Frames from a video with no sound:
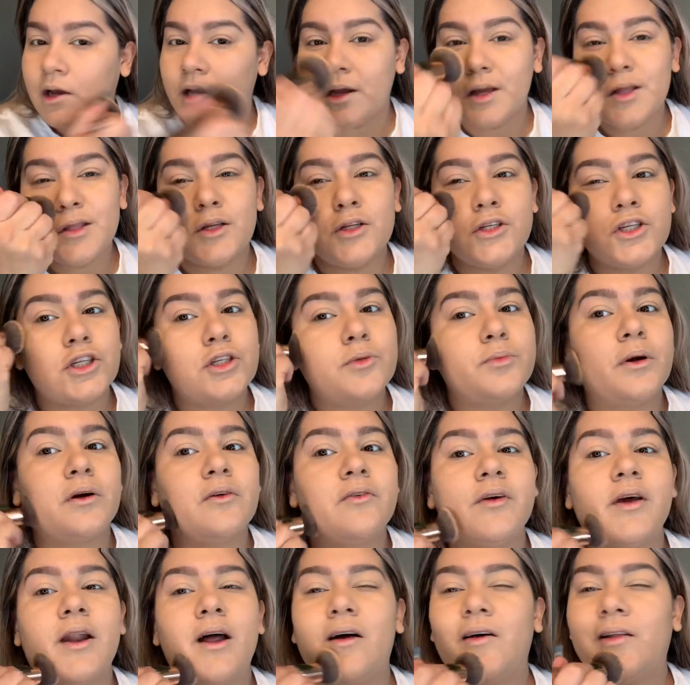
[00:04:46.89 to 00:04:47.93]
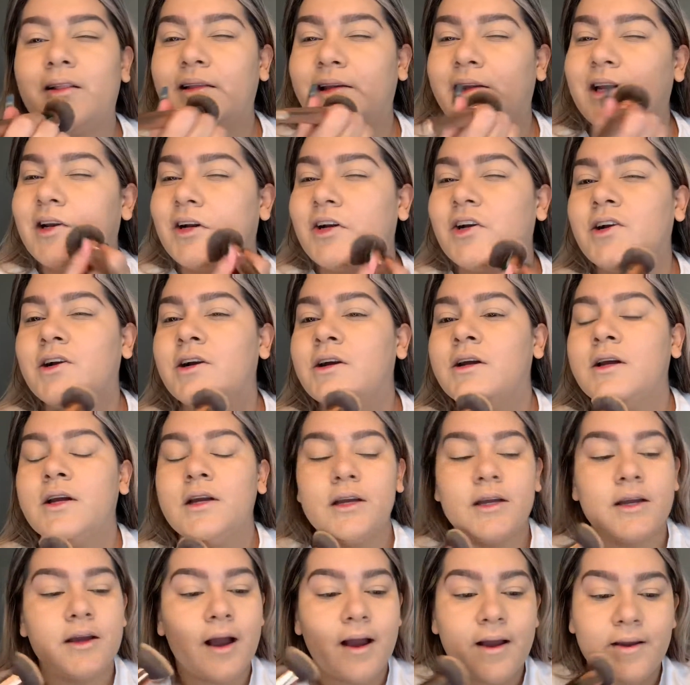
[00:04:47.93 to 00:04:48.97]
and then just buff it out later,
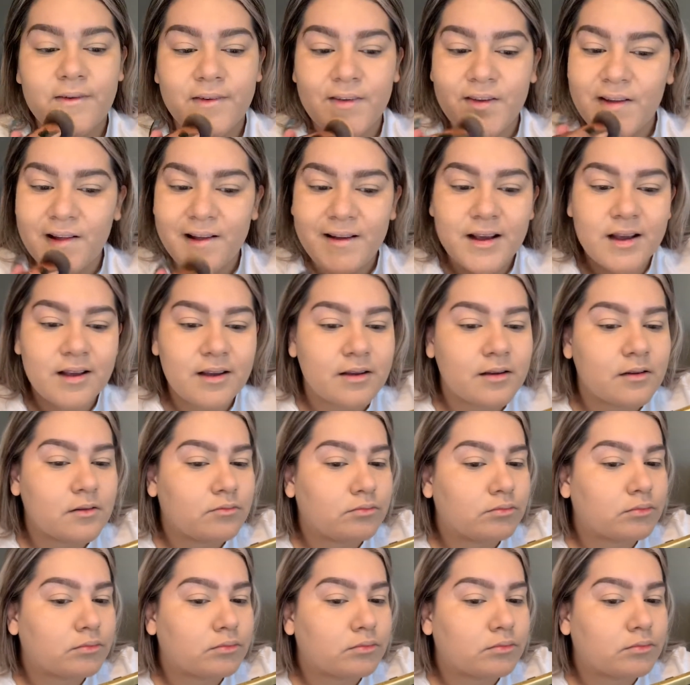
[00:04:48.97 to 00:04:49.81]
I feel like